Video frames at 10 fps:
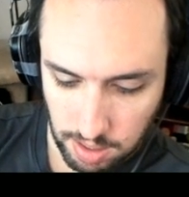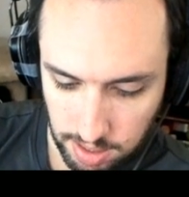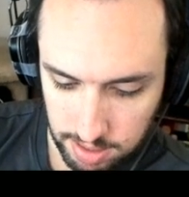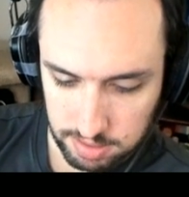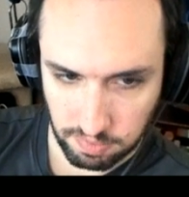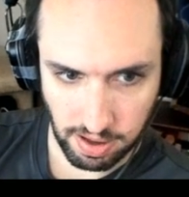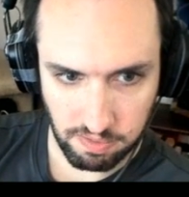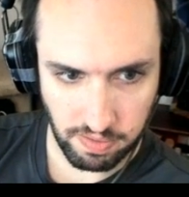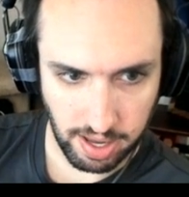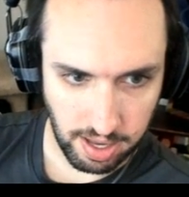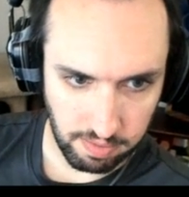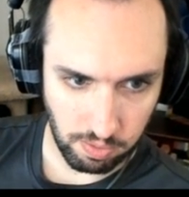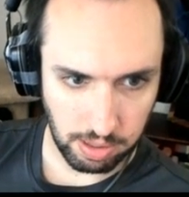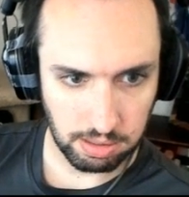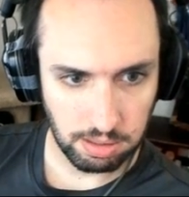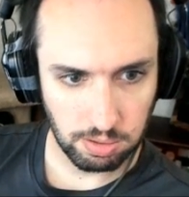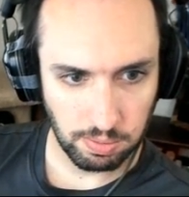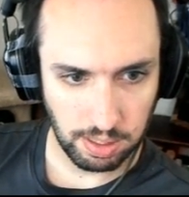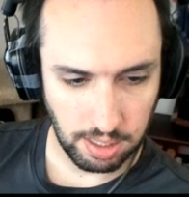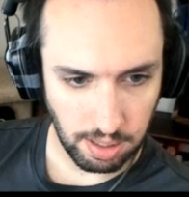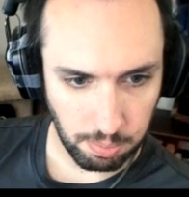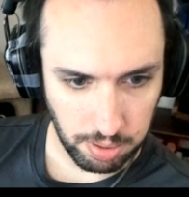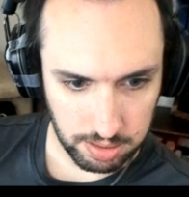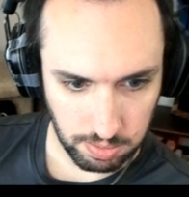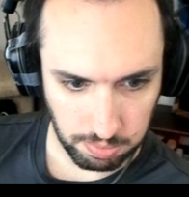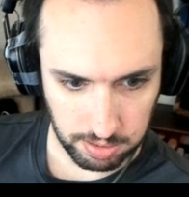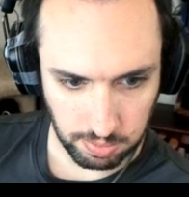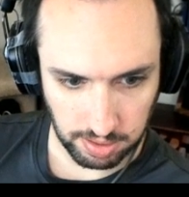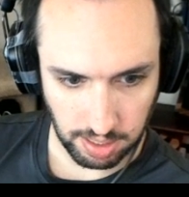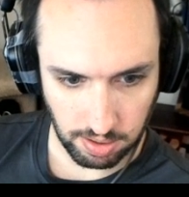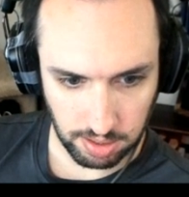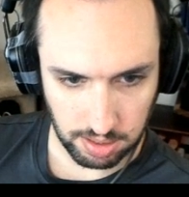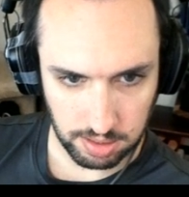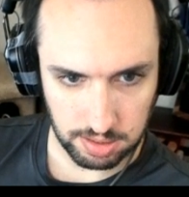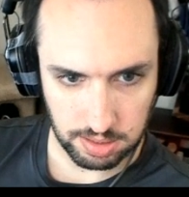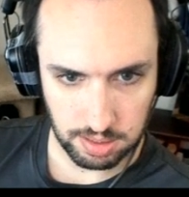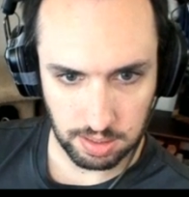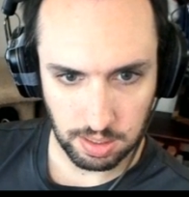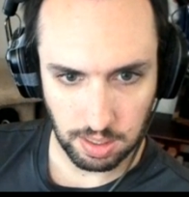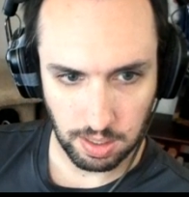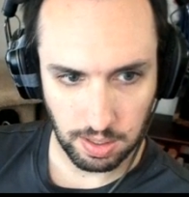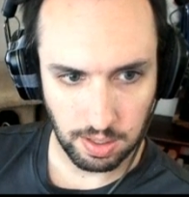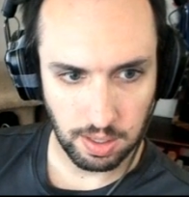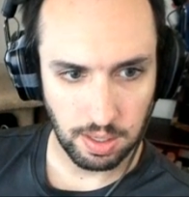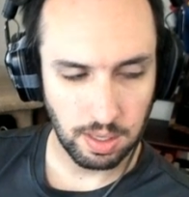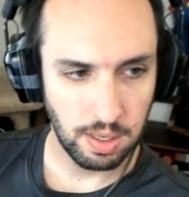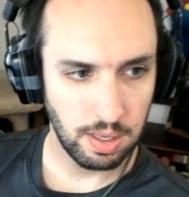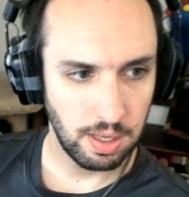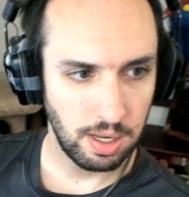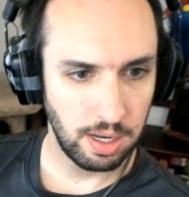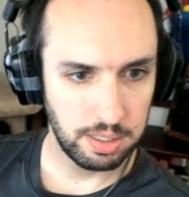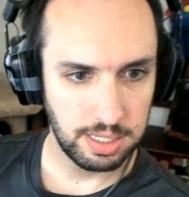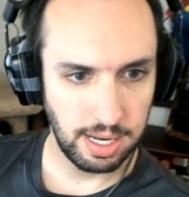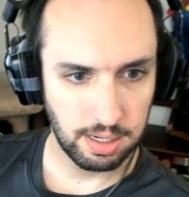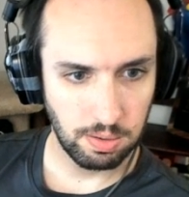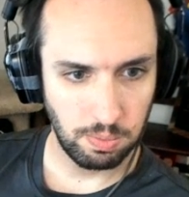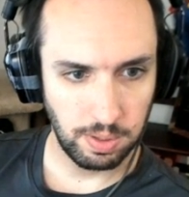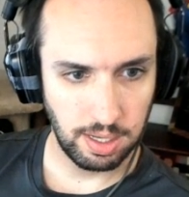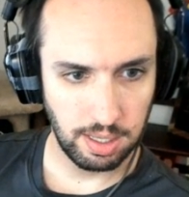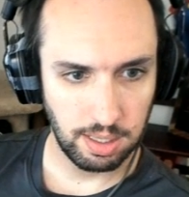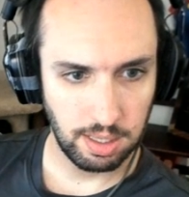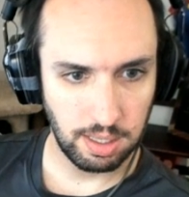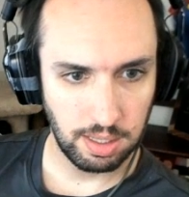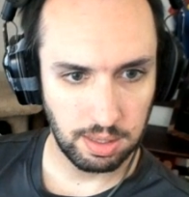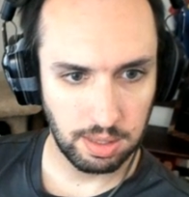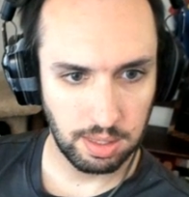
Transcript: Use a five five with three plus one plus one counters. Yeah. I'll attack with